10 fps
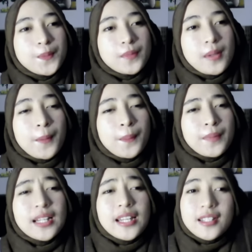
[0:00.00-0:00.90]
A
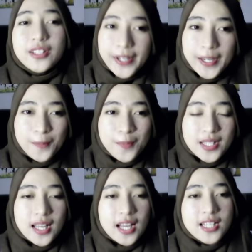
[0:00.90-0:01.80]
Million
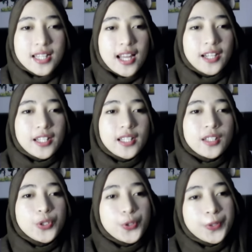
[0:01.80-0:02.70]
Dreams, study
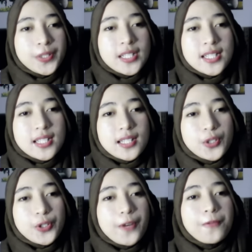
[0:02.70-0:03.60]
tours
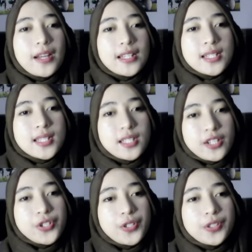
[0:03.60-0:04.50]
to invite three
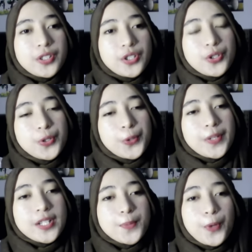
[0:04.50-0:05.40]
children to
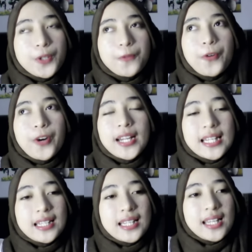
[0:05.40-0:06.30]
tourist spot for healing